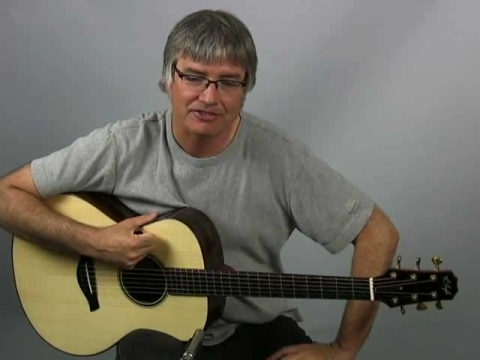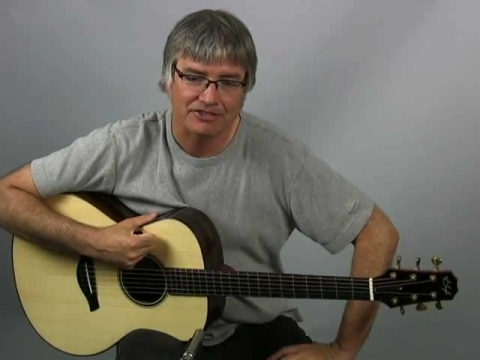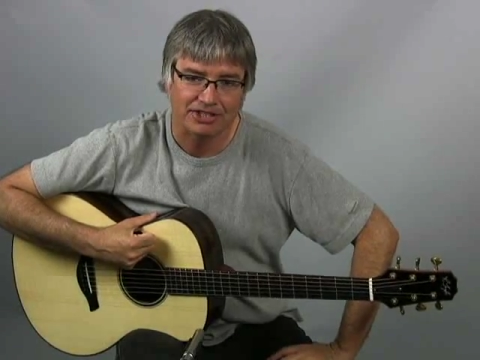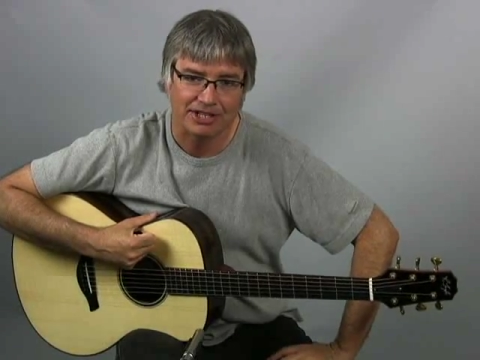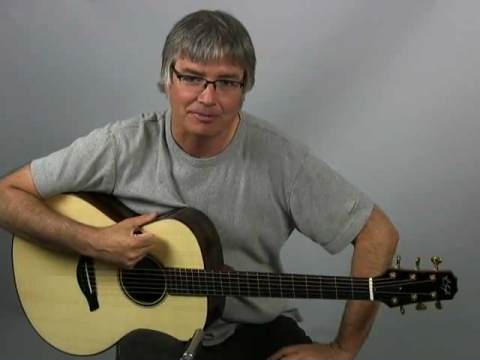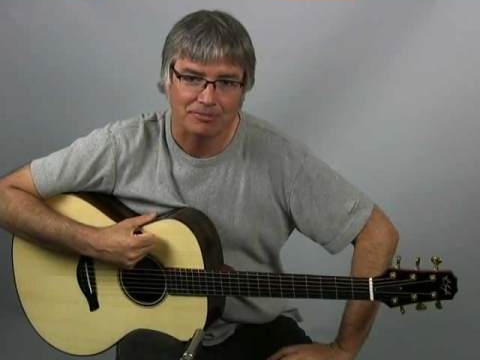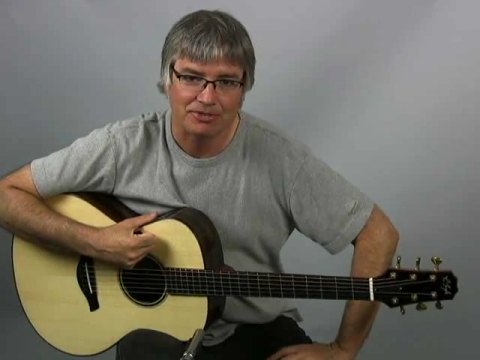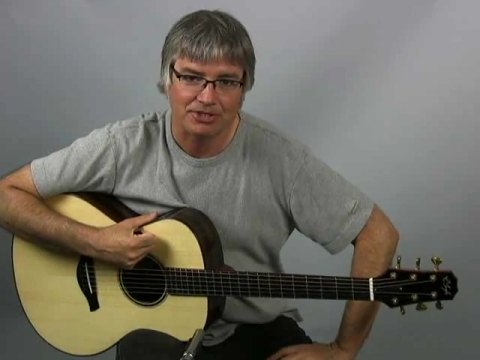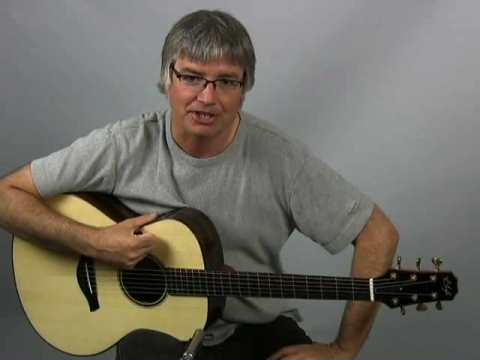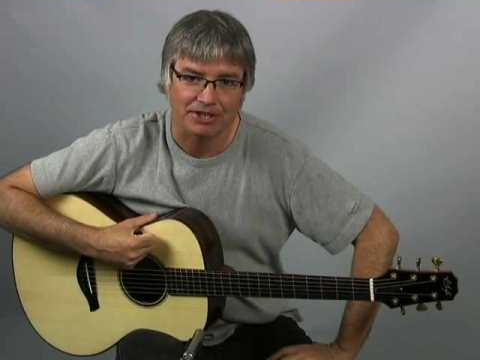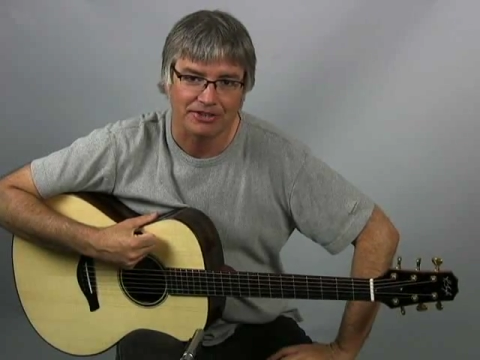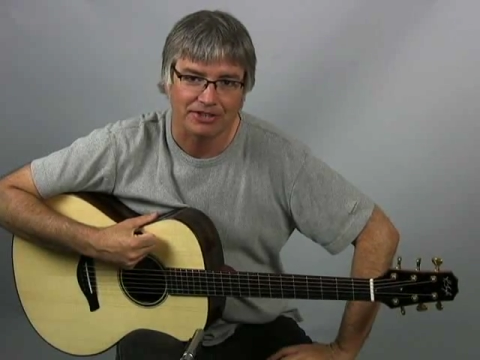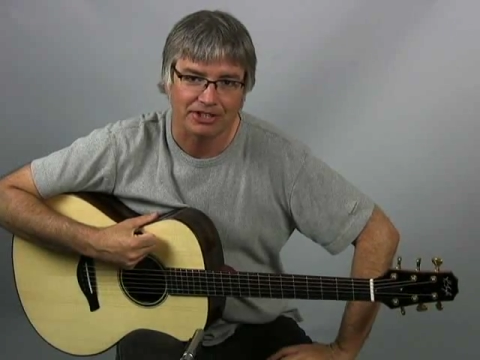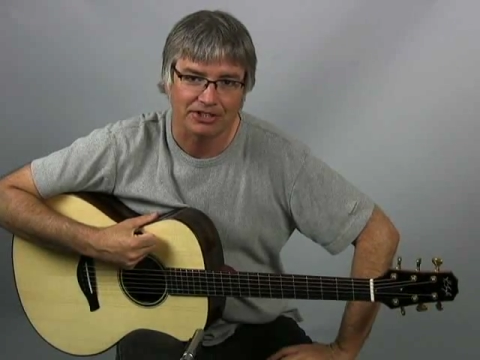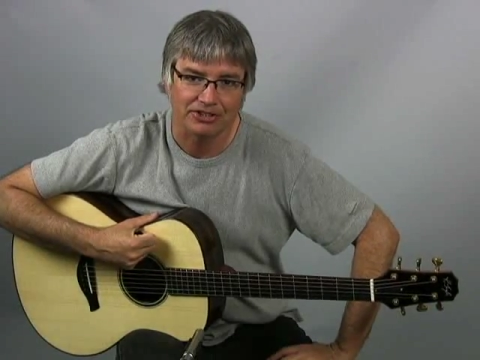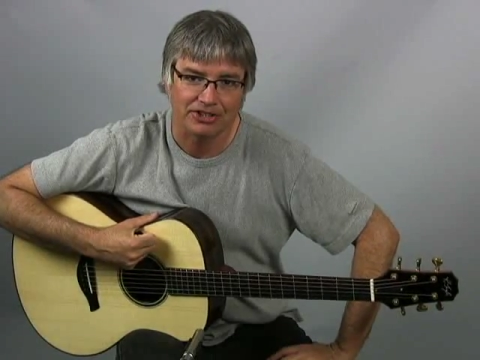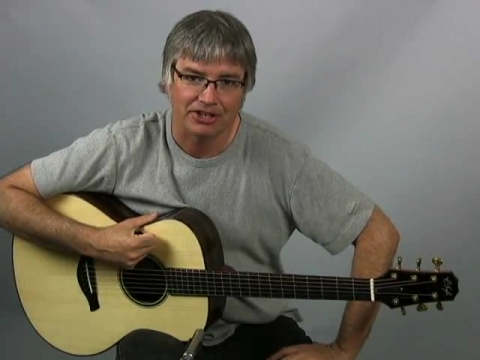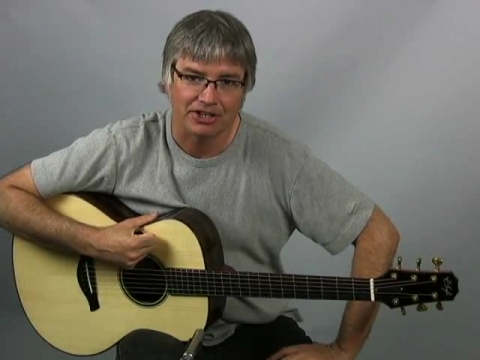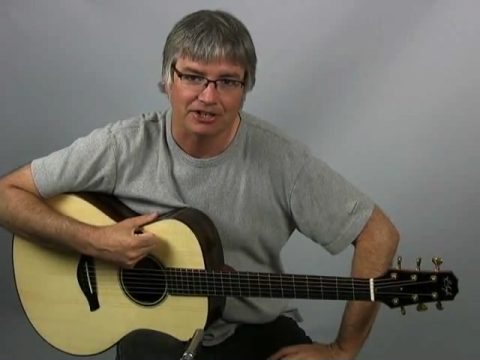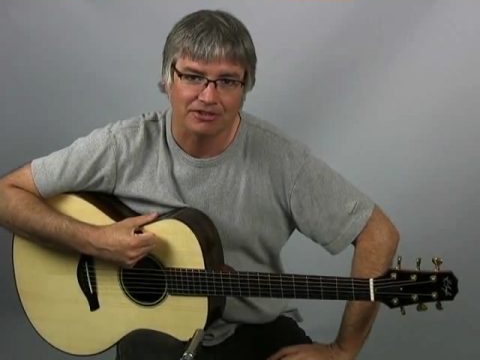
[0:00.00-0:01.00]
steps on the
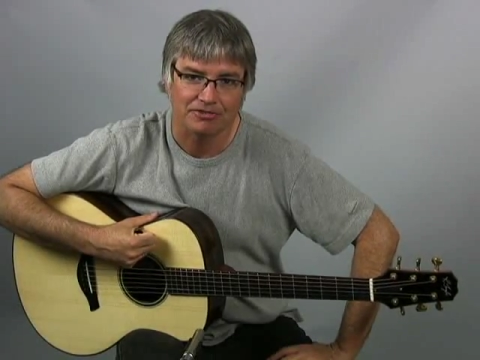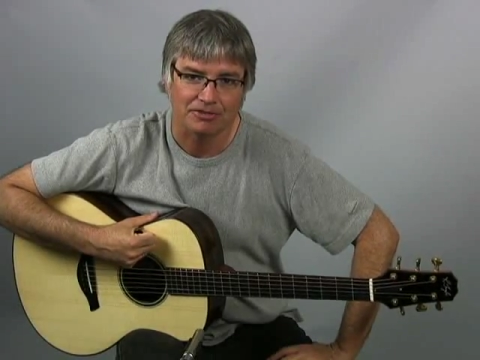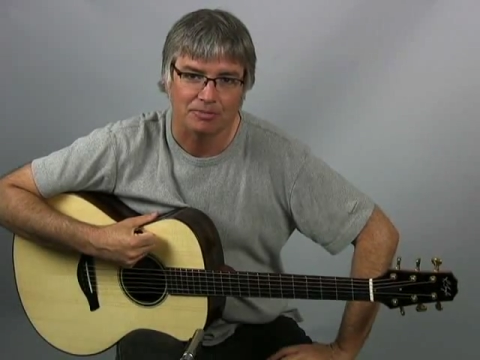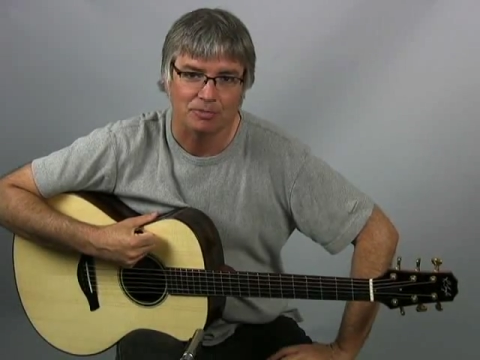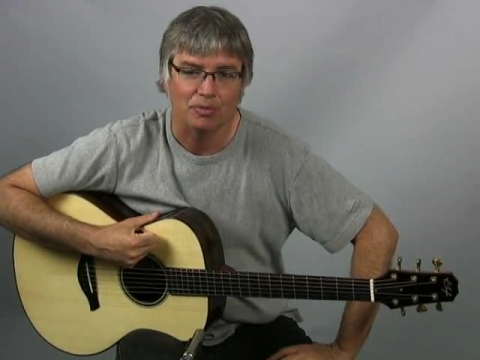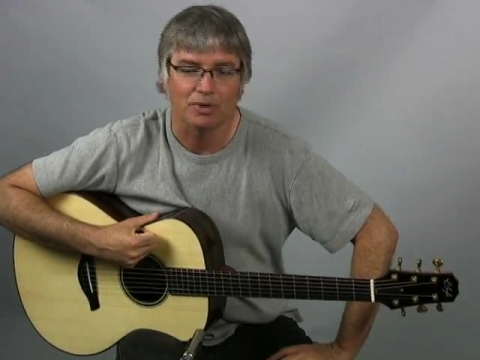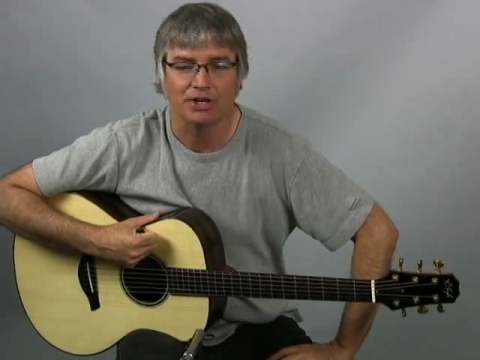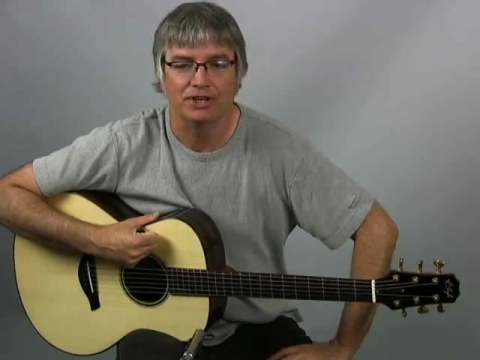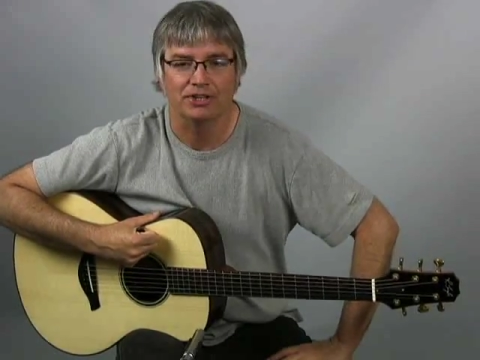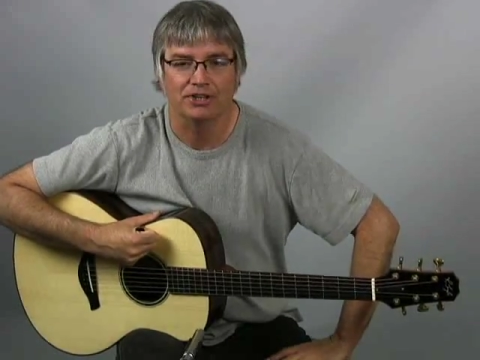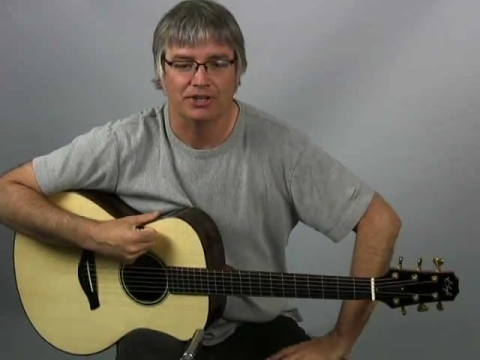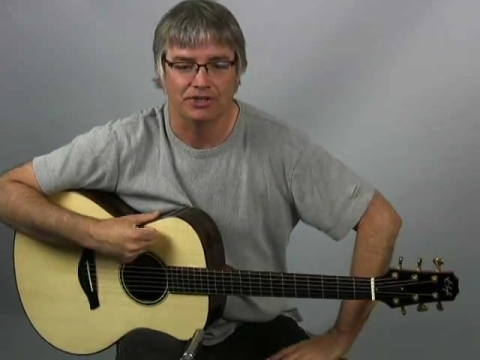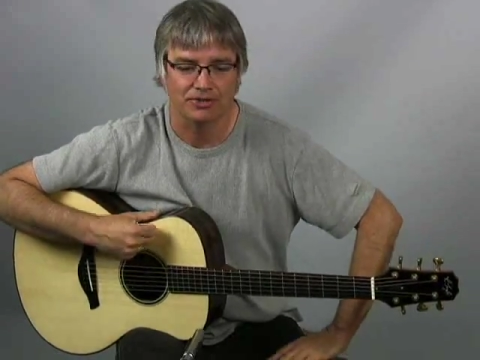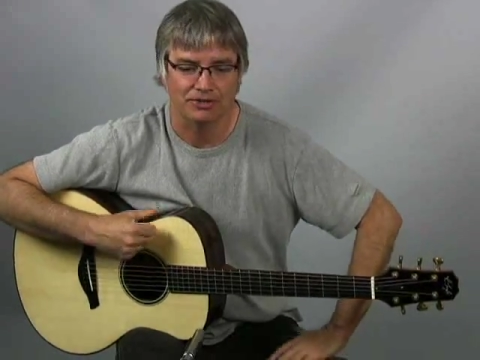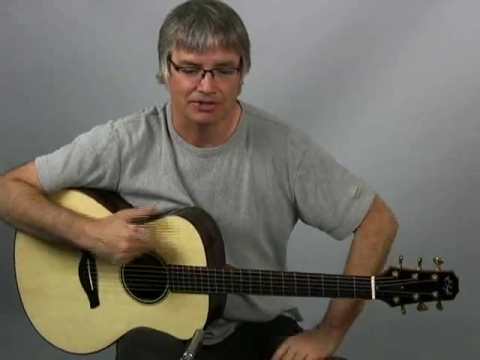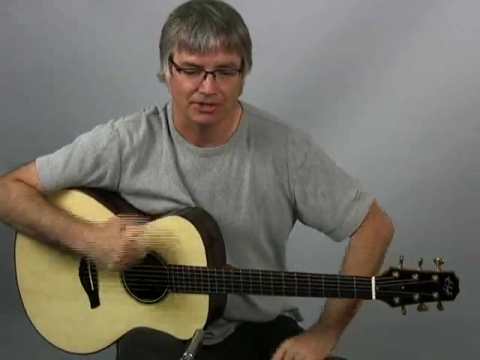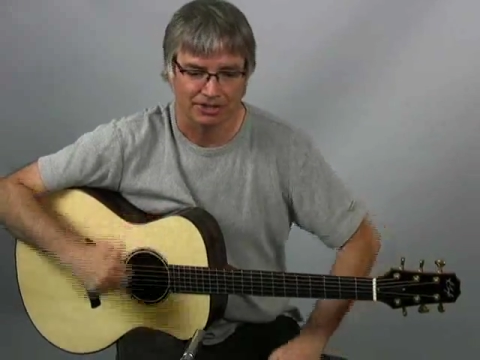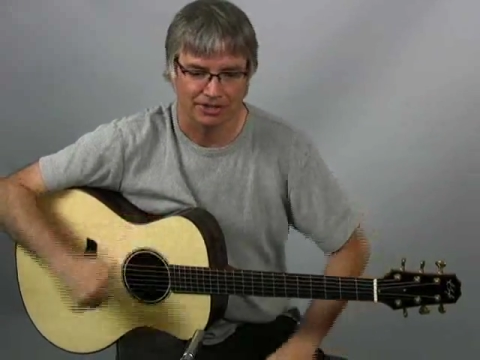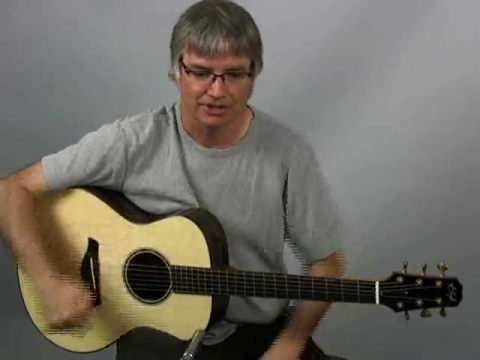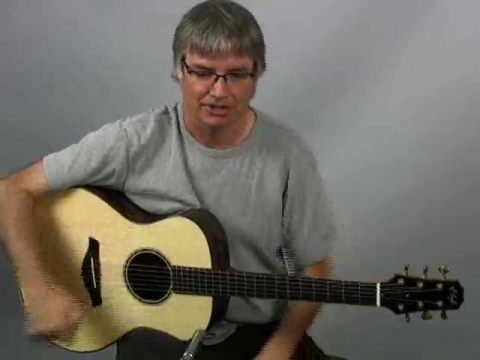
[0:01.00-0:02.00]
guitar from one
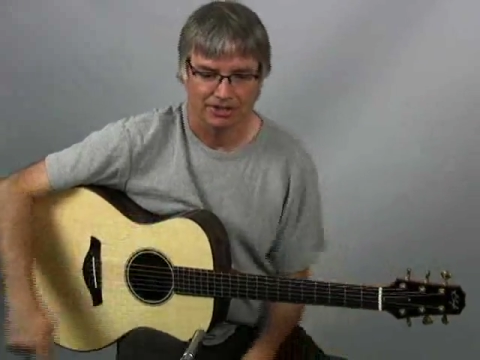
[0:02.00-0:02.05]
note